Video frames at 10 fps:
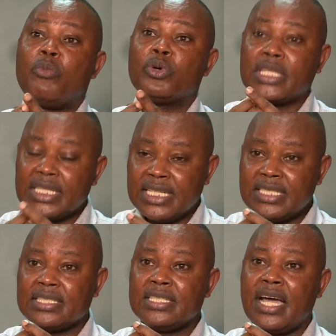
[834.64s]

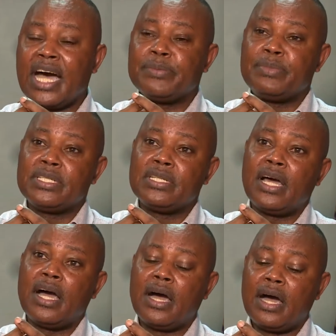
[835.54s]
multi-agency has been
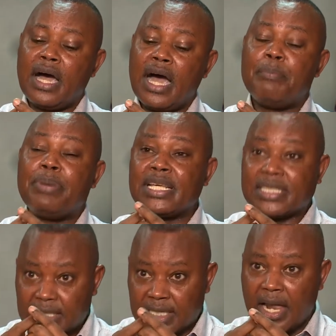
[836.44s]
a
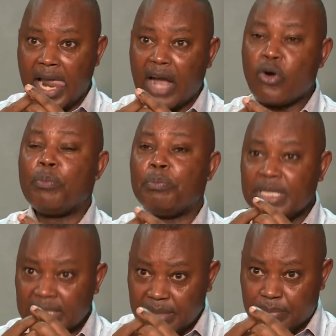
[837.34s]
blessing, a
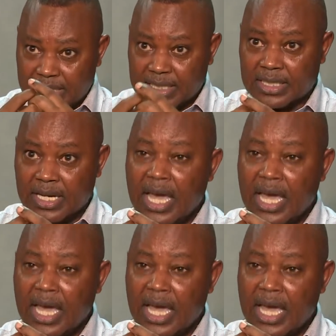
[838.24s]
complete blessing.